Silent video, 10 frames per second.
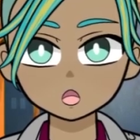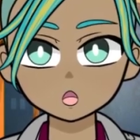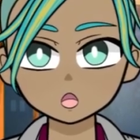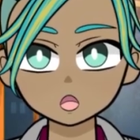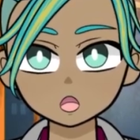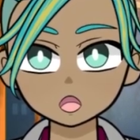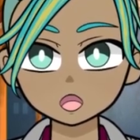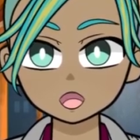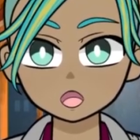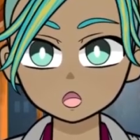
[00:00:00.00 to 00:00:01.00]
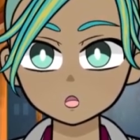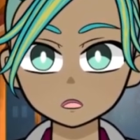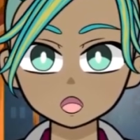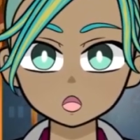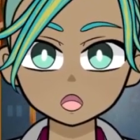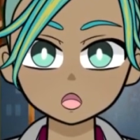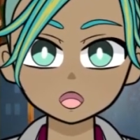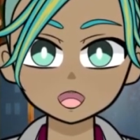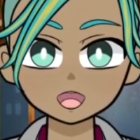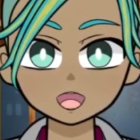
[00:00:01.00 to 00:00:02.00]
creatures since a
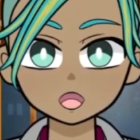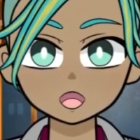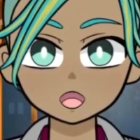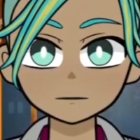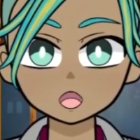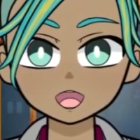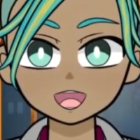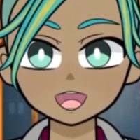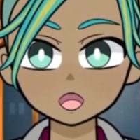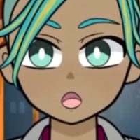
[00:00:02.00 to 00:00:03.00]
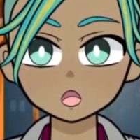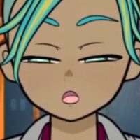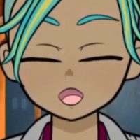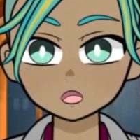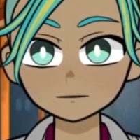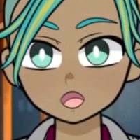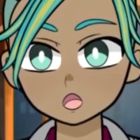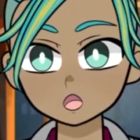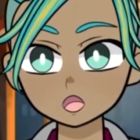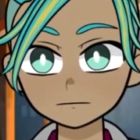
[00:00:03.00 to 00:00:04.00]
Prevaricator's desires and plans reach
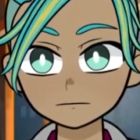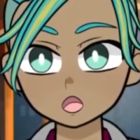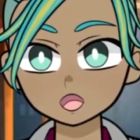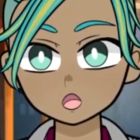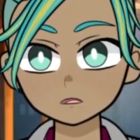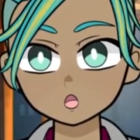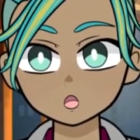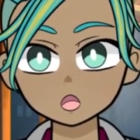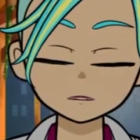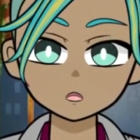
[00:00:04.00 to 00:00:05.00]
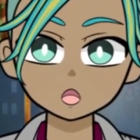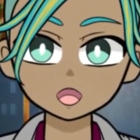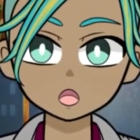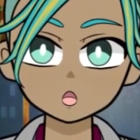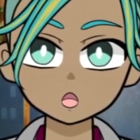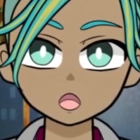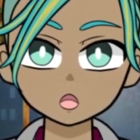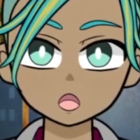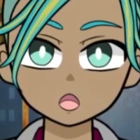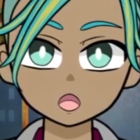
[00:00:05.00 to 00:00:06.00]
beyond measly mortals. They can also
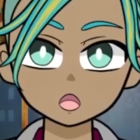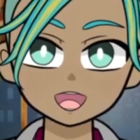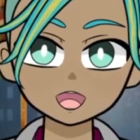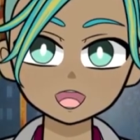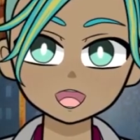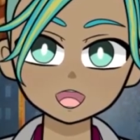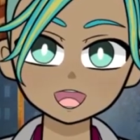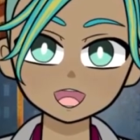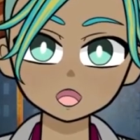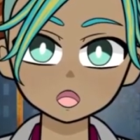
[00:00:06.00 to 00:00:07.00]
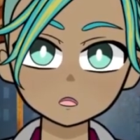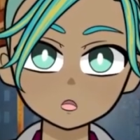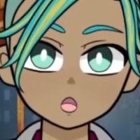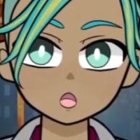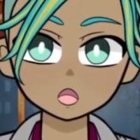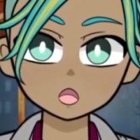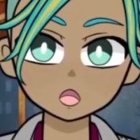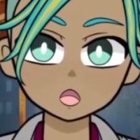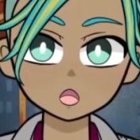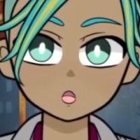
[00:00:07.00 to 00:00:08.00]
choose to be detected as the type of creature they
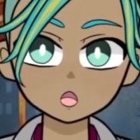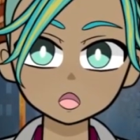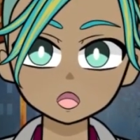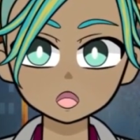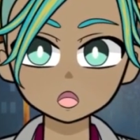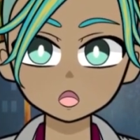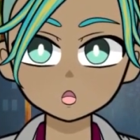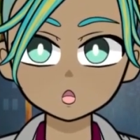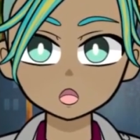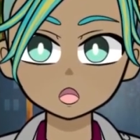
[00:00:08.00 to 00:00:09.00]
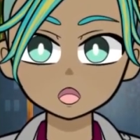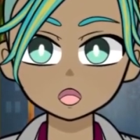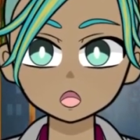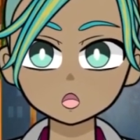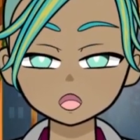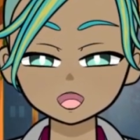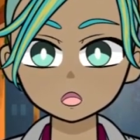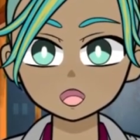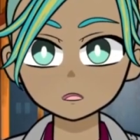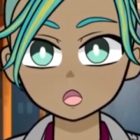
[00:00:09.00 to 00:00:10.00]
are shapeshifted into if spells of
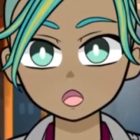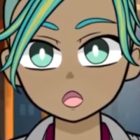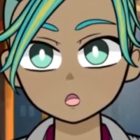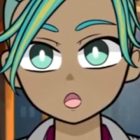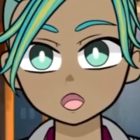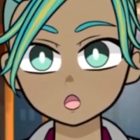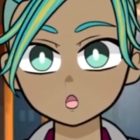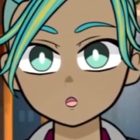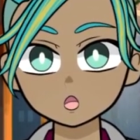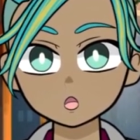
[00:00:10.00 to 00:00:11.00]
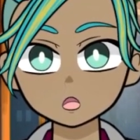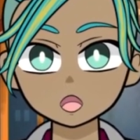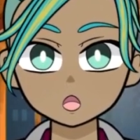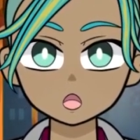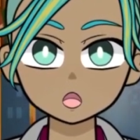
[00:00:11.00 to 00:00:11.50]
certain levels would reveal their